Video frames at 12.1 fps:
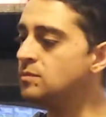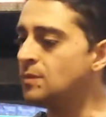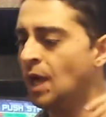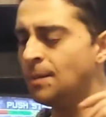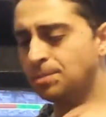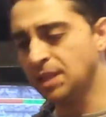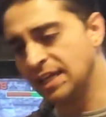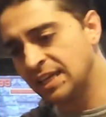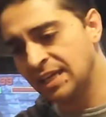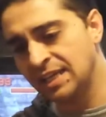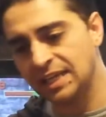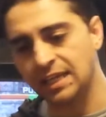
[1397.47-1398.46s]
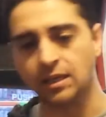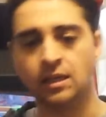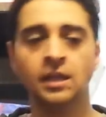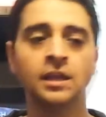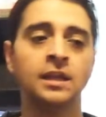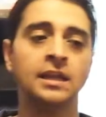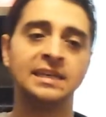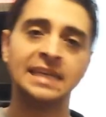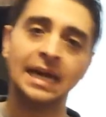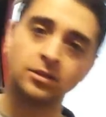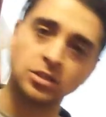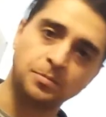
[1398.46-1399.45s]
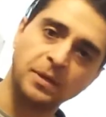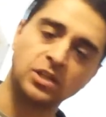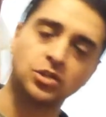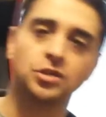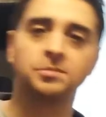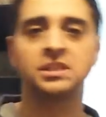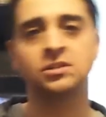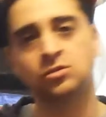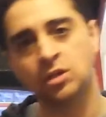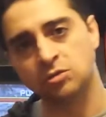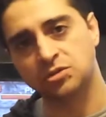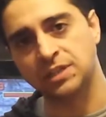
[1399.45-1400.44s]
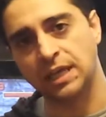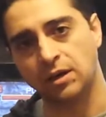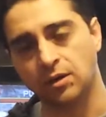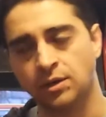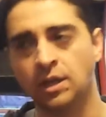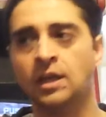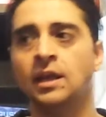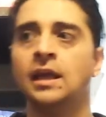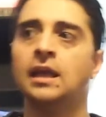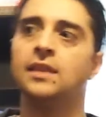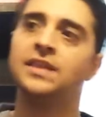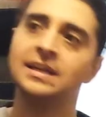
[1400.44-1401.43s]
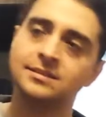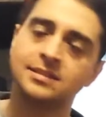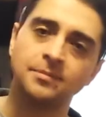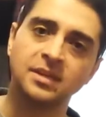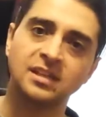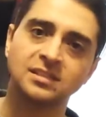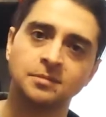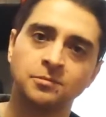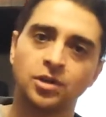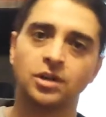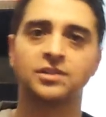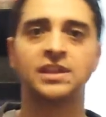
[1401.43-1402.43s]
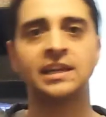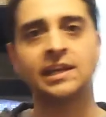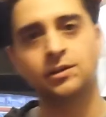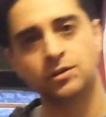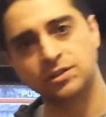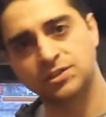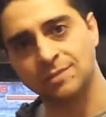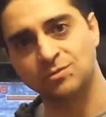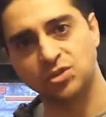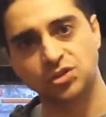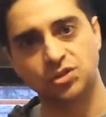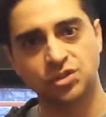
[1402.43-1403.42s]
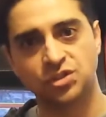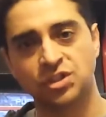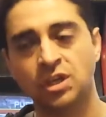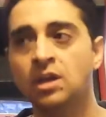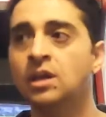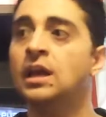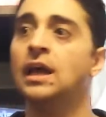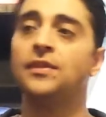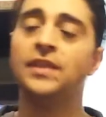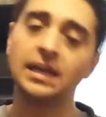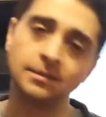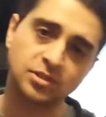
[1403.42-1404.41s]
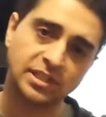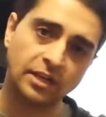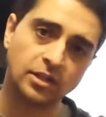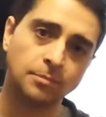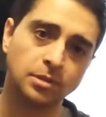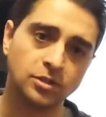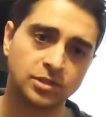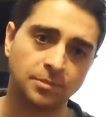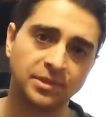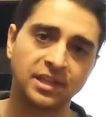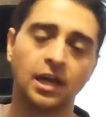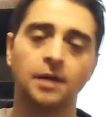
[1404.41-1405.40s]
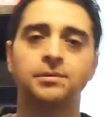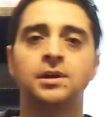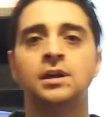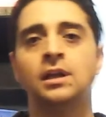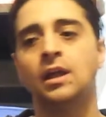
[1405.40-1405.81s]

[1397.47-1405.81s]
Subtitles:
I'm plugging it in. Now there's picture, but there's no sound. Then something doesn't work. Then I heard some zzzz. Then I'm scared I blew something up.